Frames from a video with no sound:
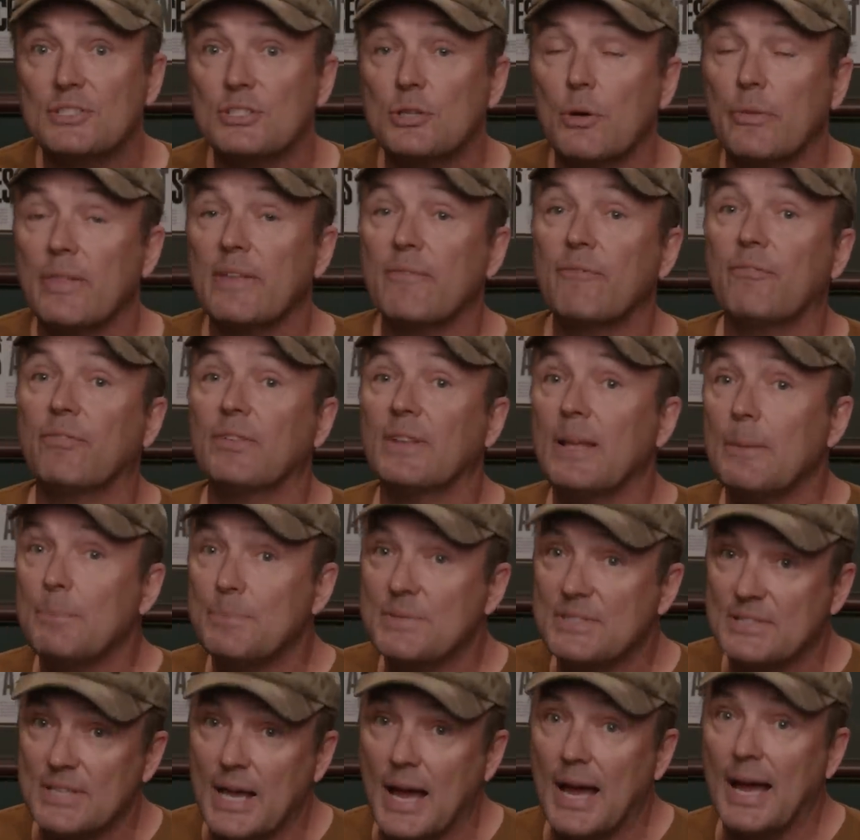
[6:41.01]
So the flip
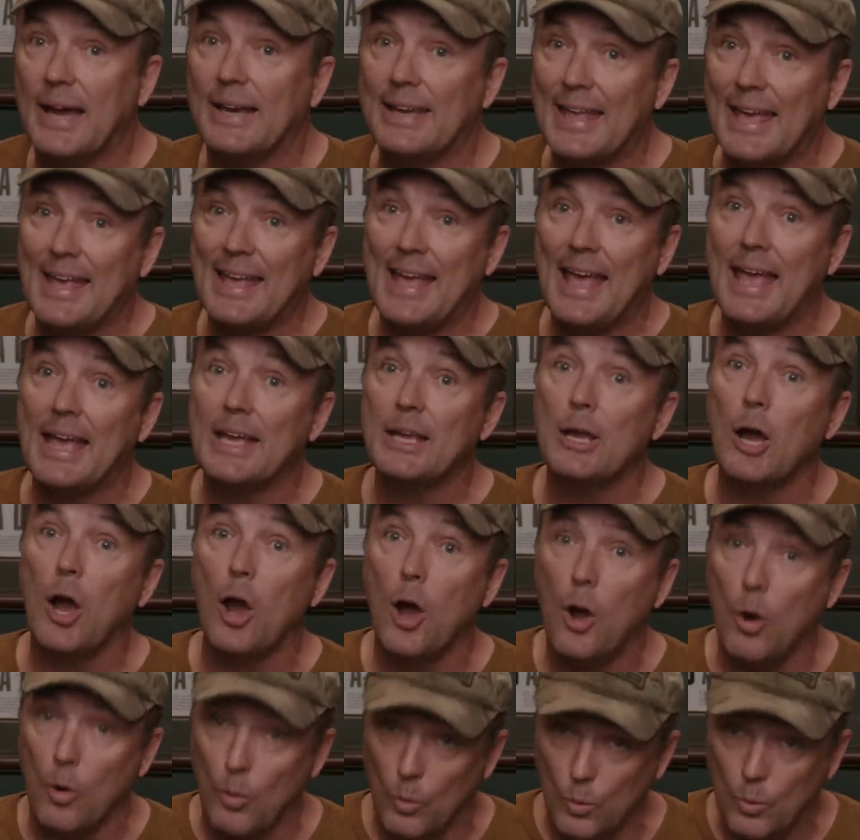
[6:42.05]
side, a
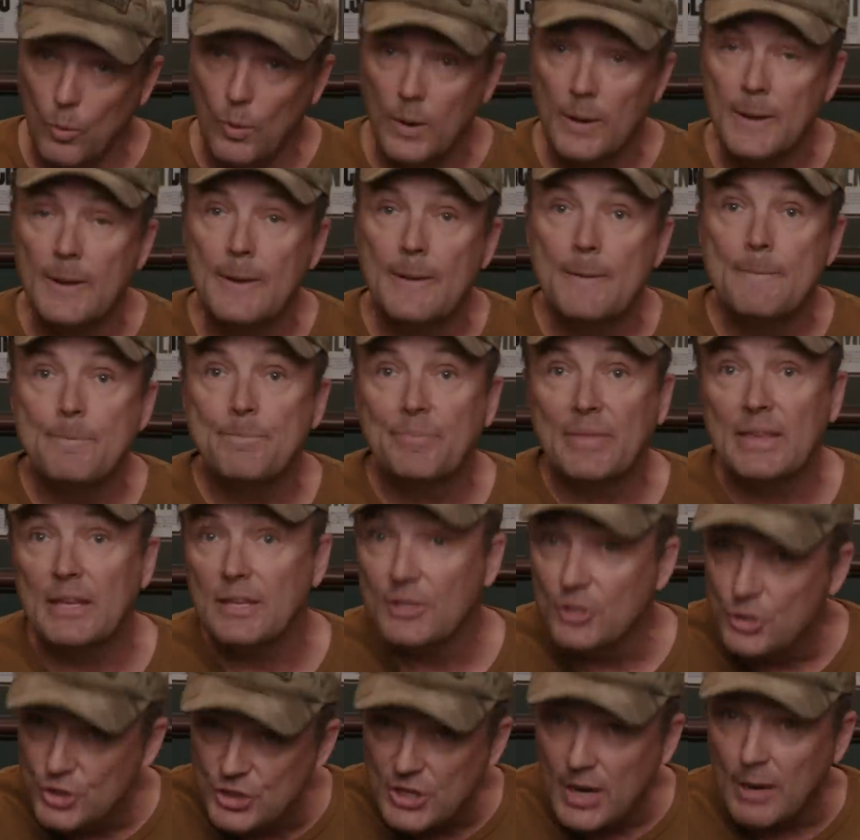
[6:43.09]
hey-ho,
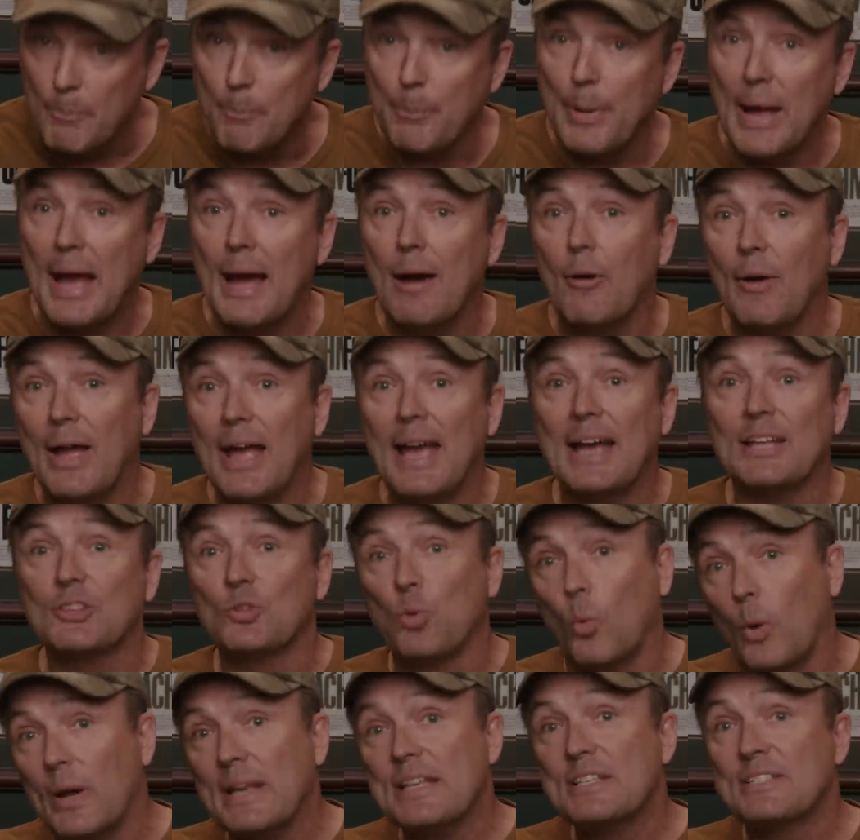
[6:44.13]
you jump out at
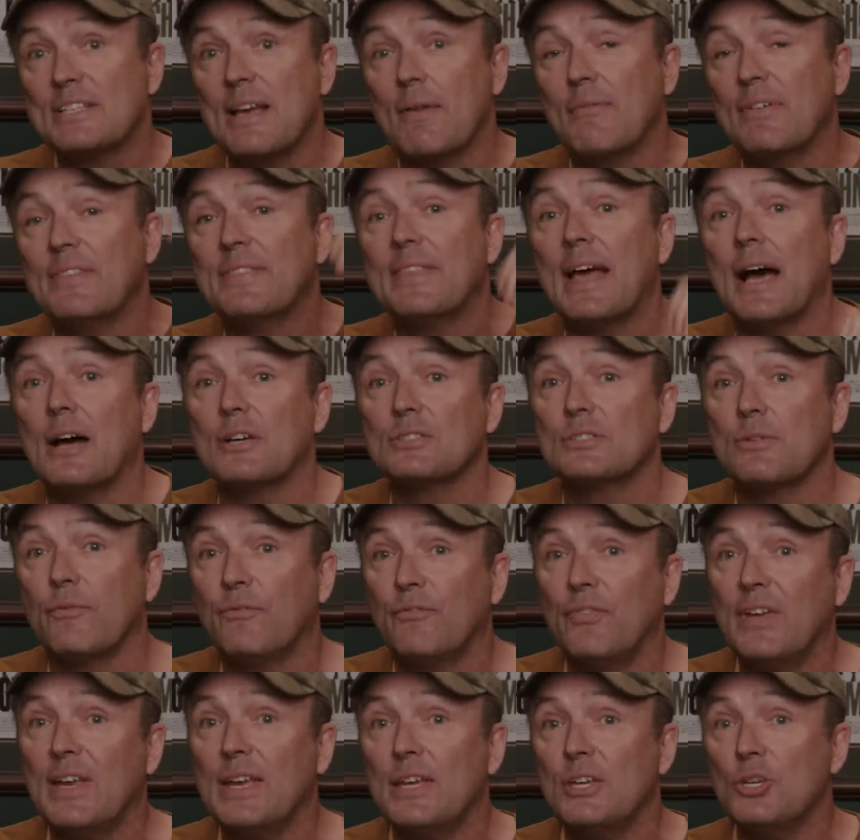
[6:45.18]
twenty-seven thousand
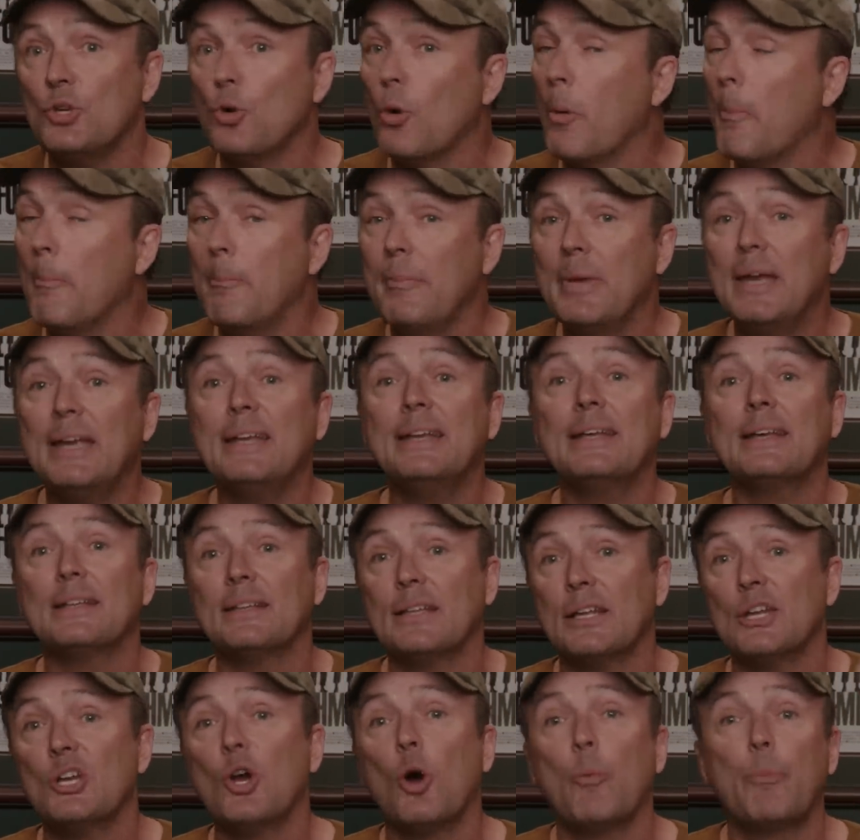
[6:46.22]
feet. You
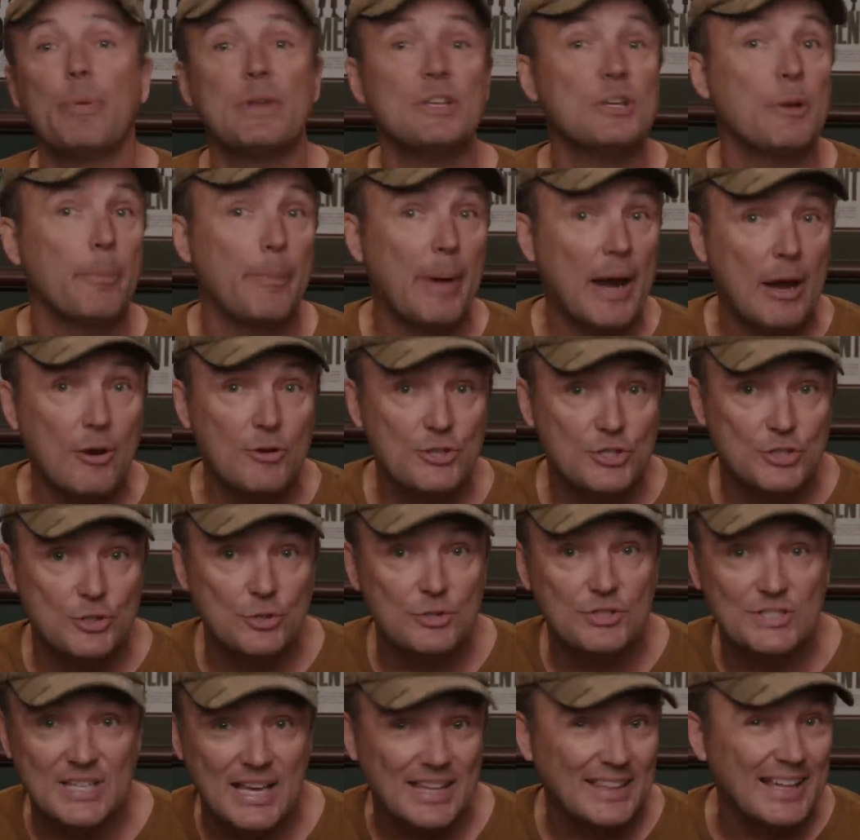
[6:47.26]
immediately open your
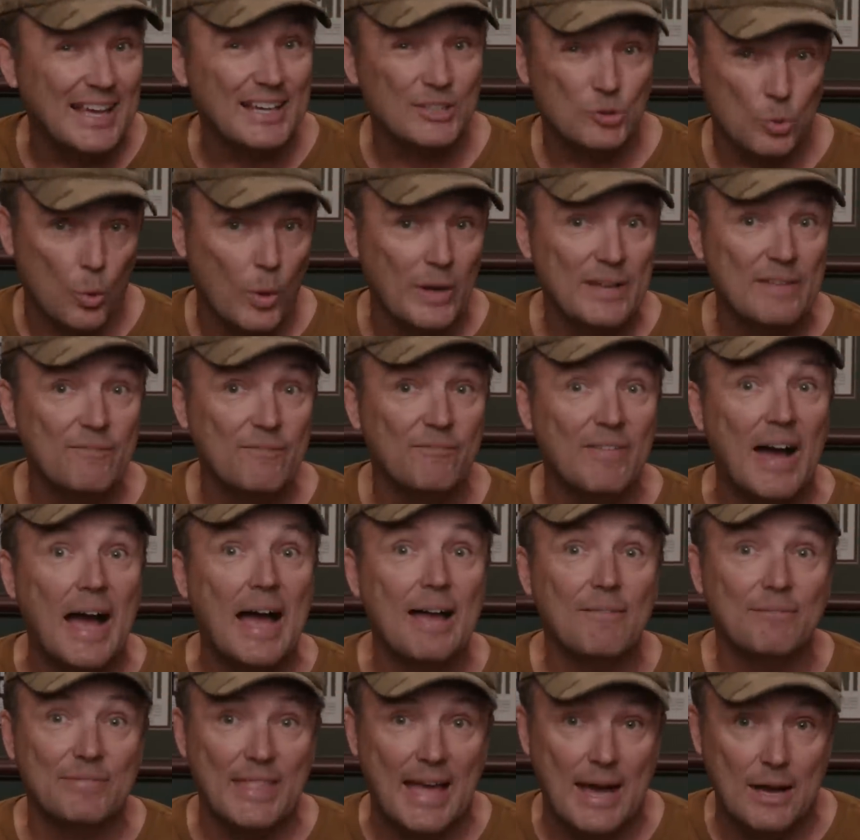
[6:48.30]
parachutes at like
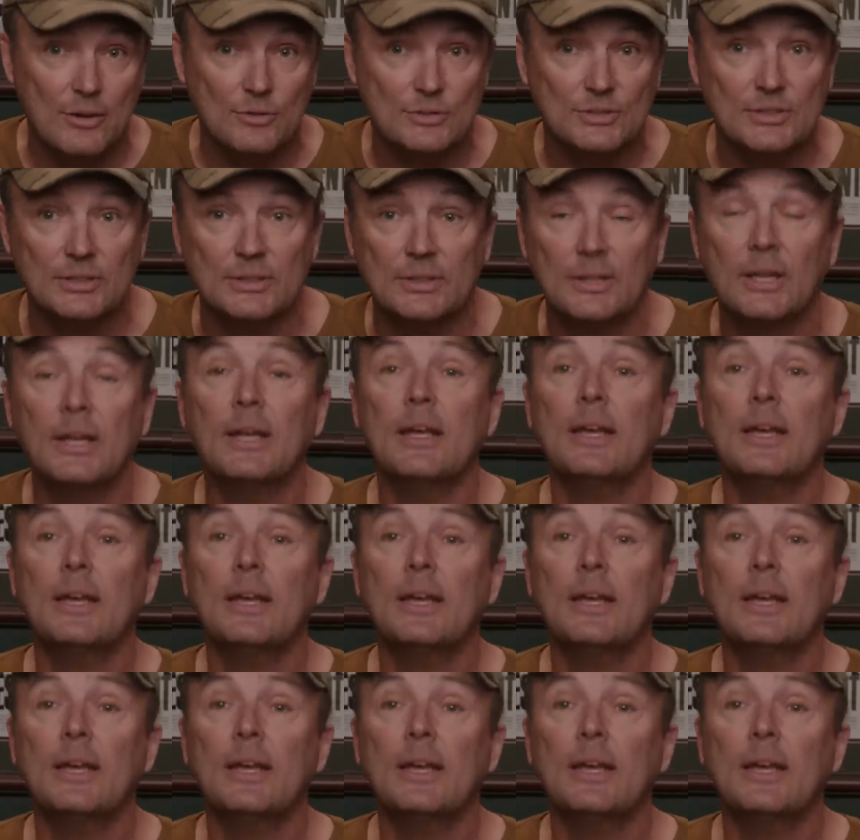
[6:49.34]
twenty-five thousand.